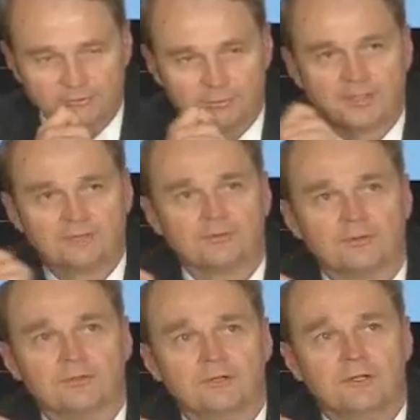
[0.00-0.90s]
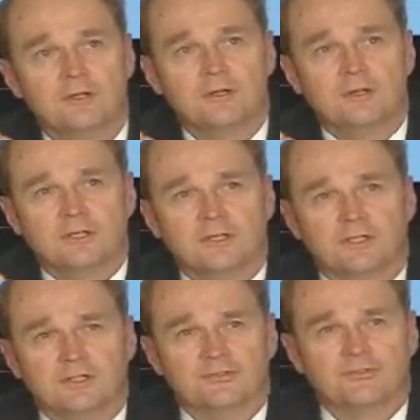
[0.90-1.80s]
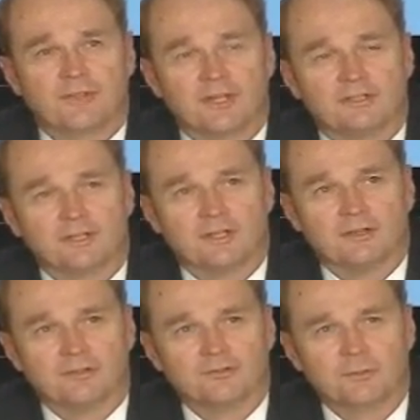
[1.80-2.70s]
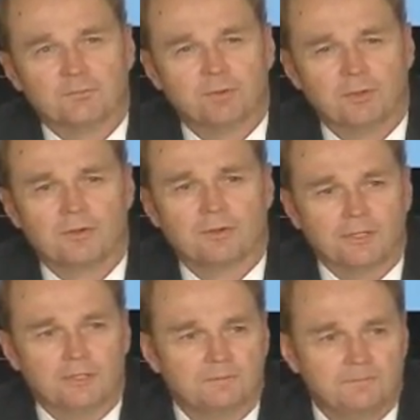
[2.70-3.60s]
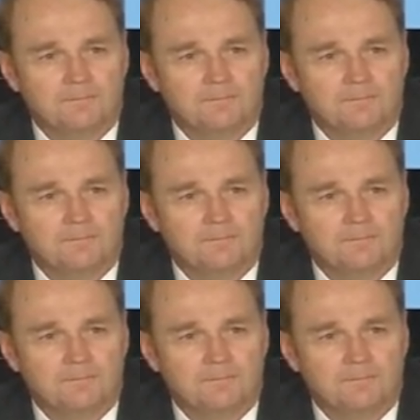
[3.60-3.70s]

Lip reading: Bamford, is that there's a blurring